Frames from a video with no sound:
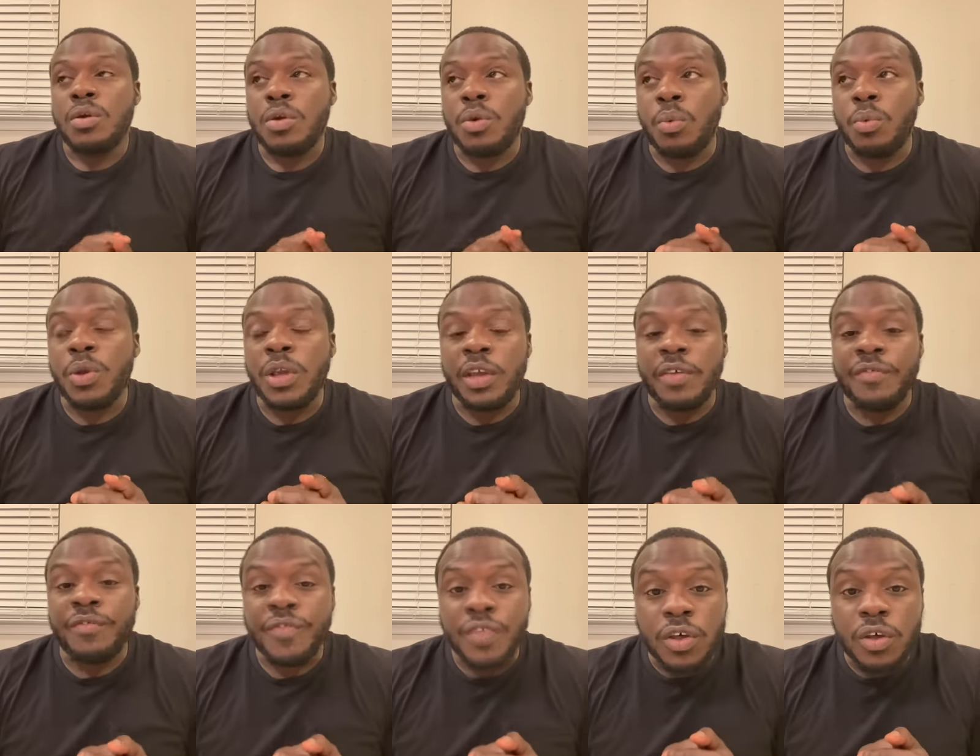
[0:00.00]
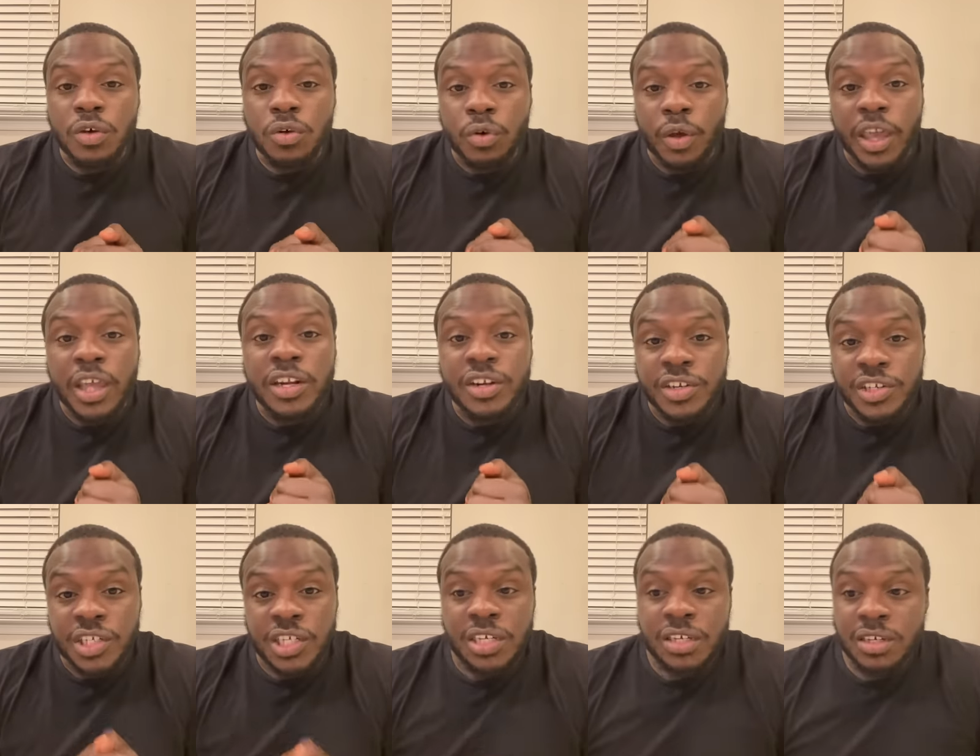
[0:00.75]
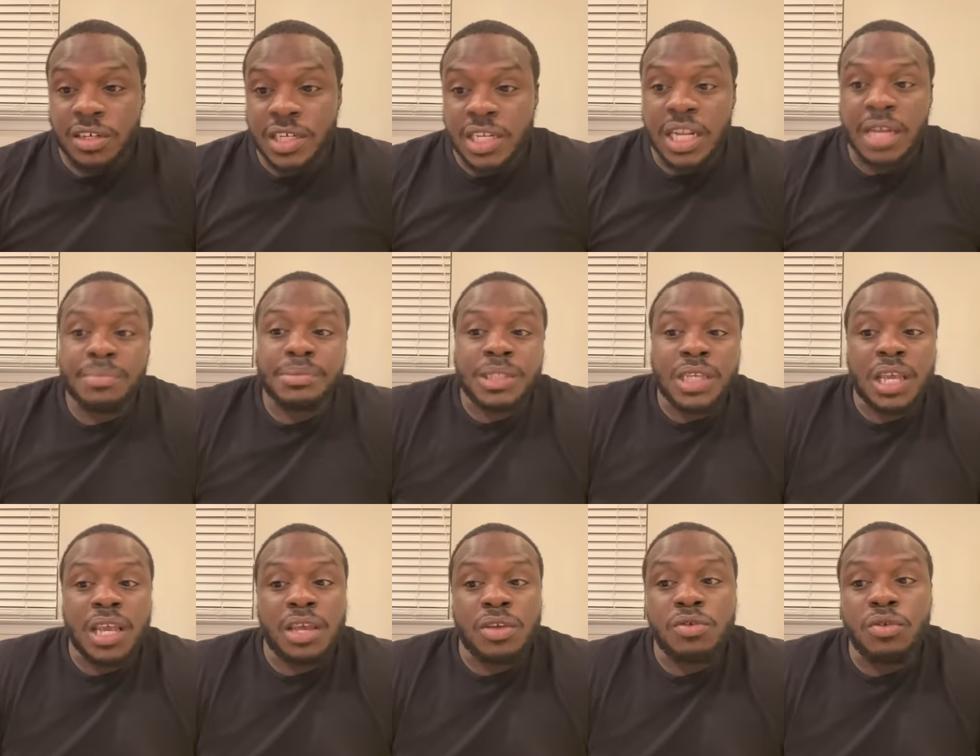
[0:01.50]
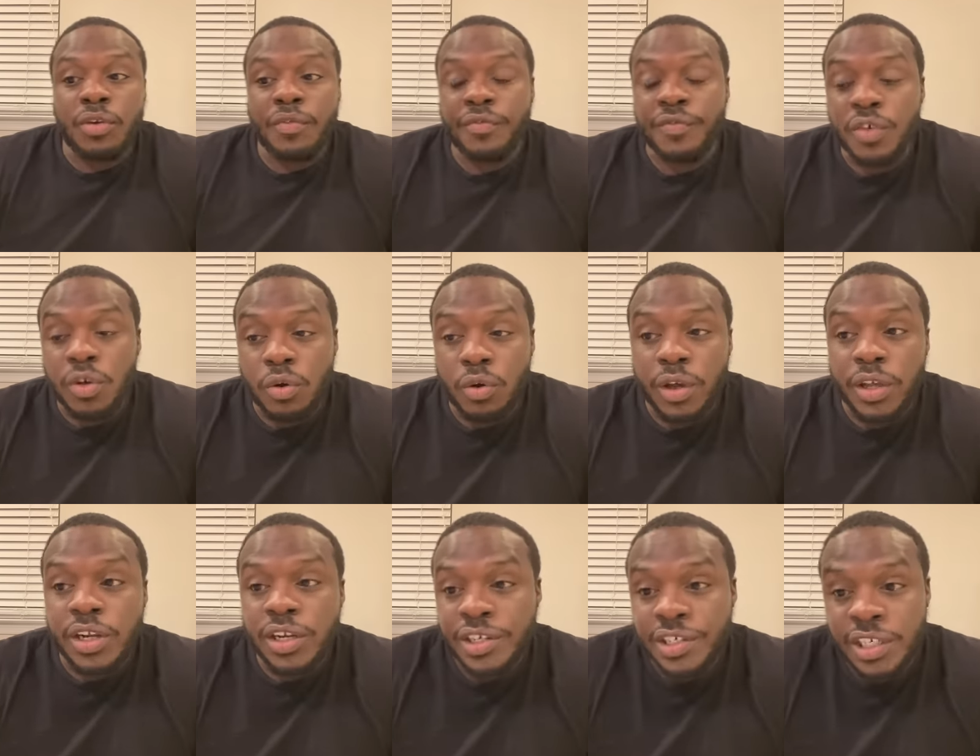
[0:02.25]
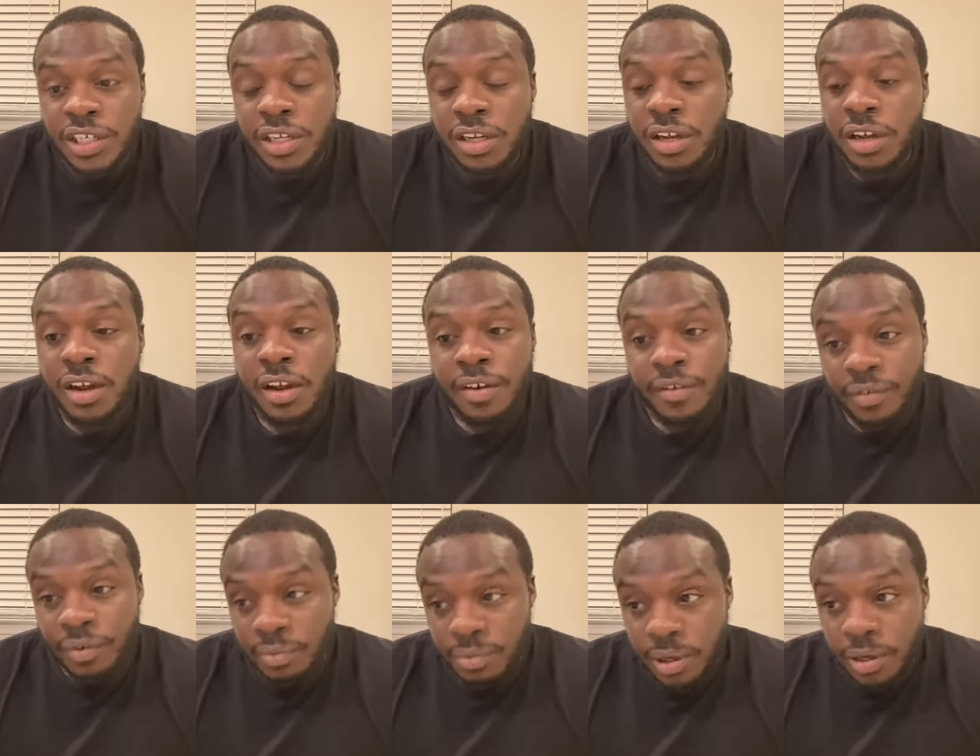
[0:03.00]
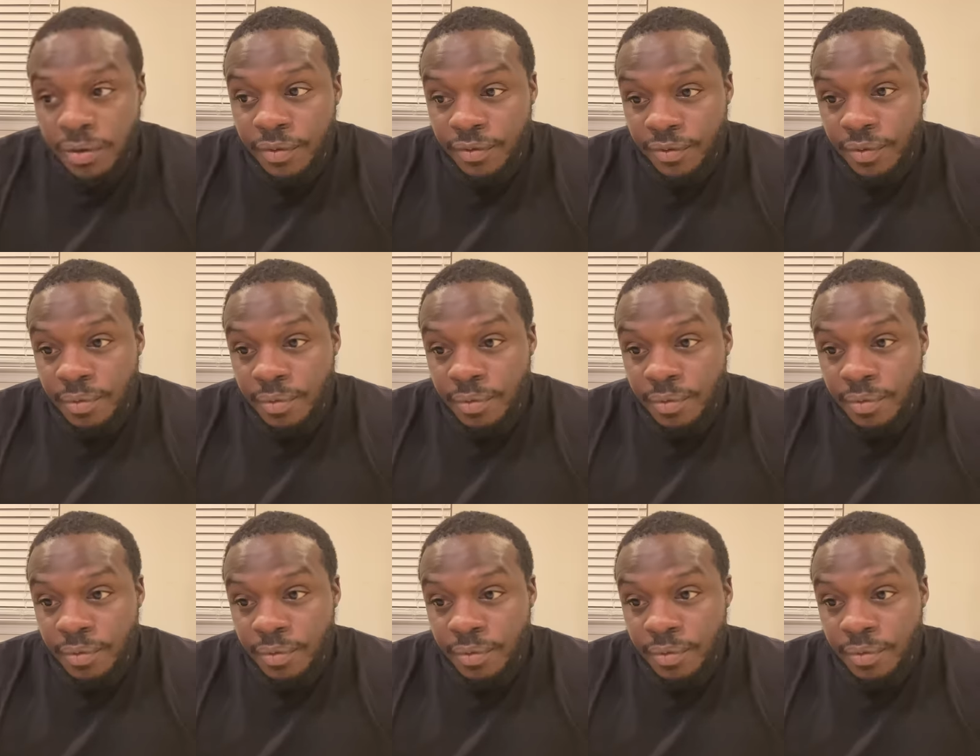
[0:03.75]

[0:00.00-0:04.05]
we can feel energy. You know what I'm saying? You can feel energy from the